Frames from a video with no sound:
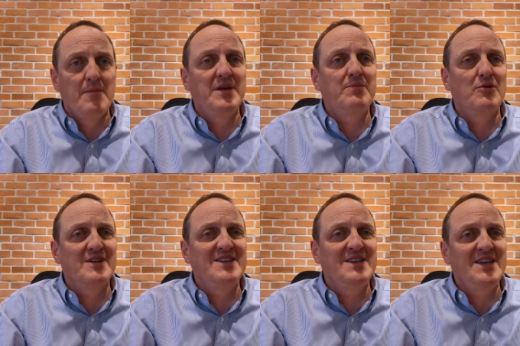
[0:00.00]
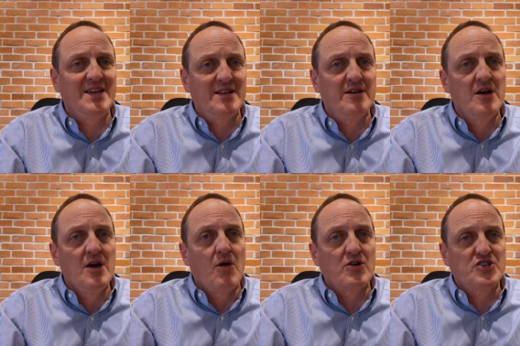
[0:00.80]
people in need,
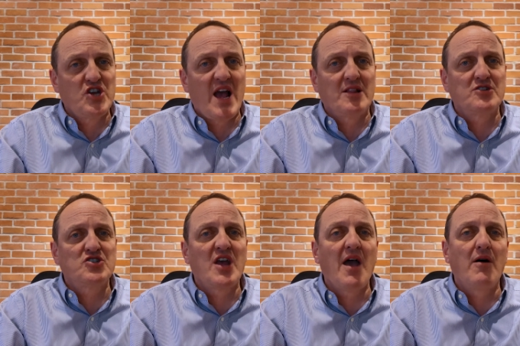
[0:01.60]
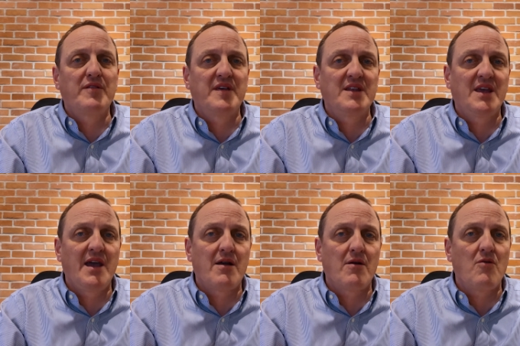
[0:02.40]
or challenged health and
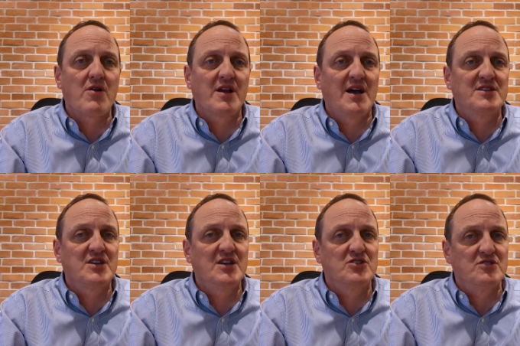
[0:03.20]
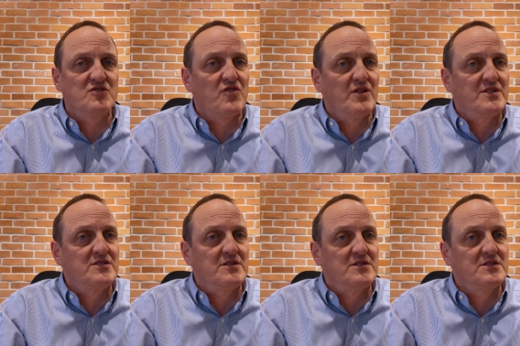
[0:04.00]
care organizations, for
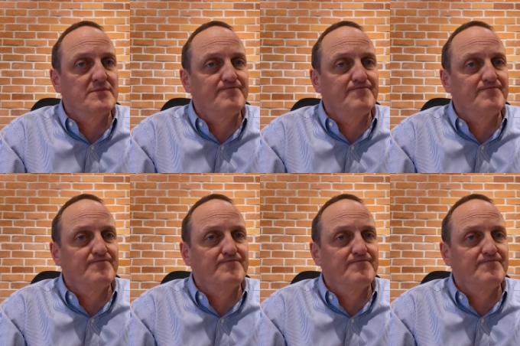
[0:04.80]
instance.